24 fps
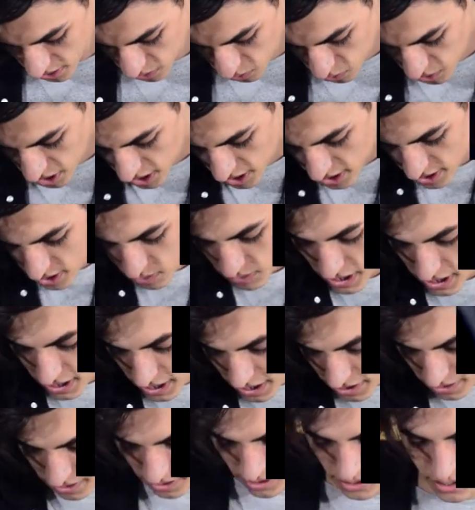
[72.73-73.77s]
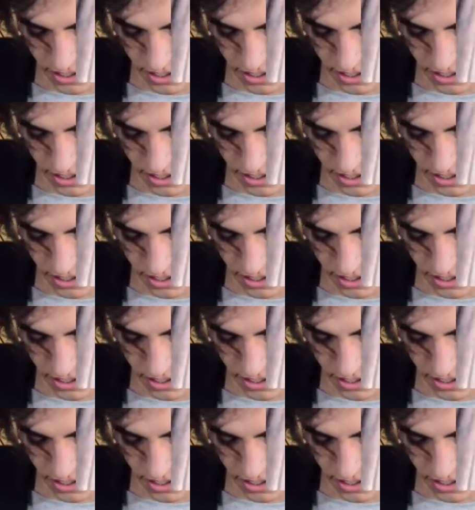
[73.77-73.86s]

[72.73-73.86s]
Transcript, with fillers: What else we got?